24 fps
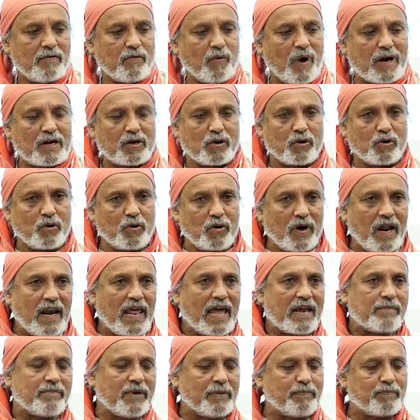what rural
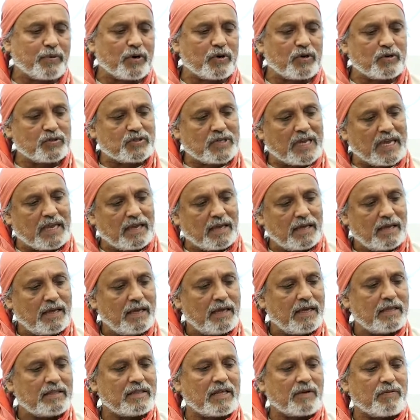had been producing,
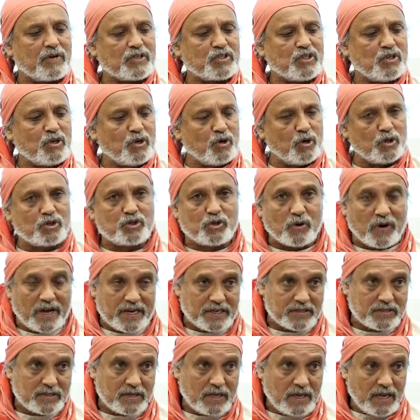there was no
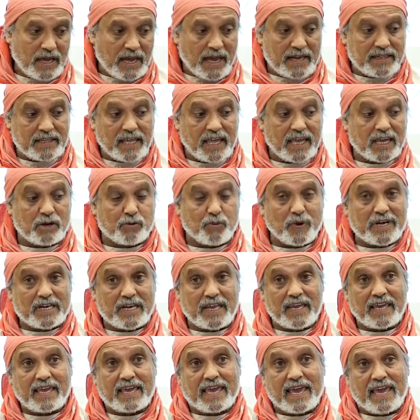choice. And the
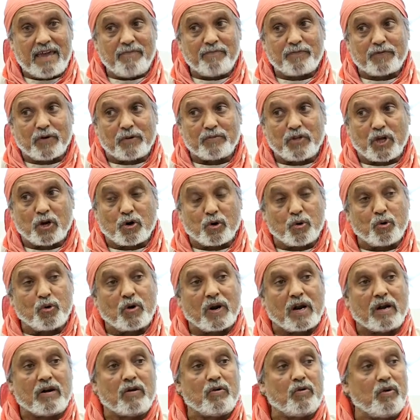equity came from the
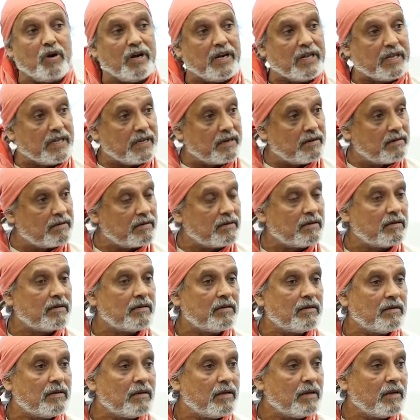rural only.
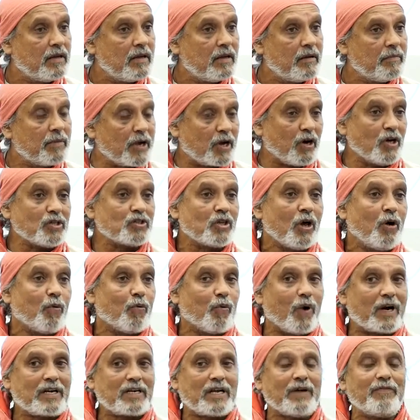Because
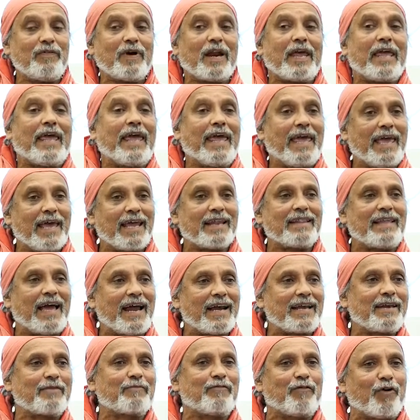whatever air
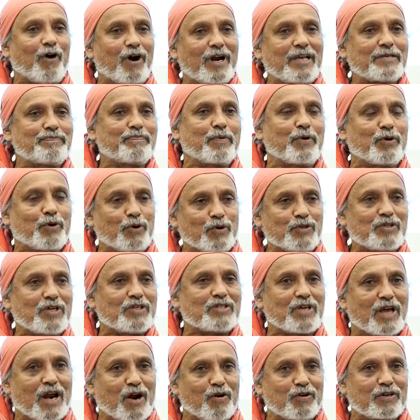that forest
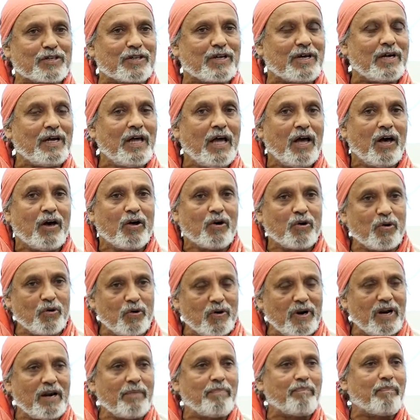produces around the
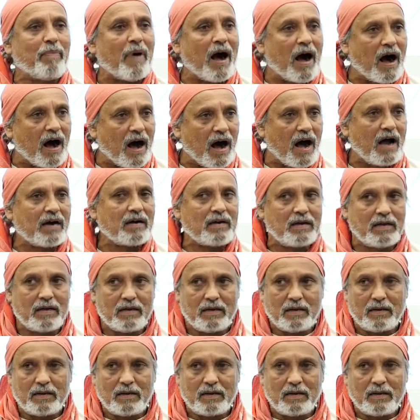rural part,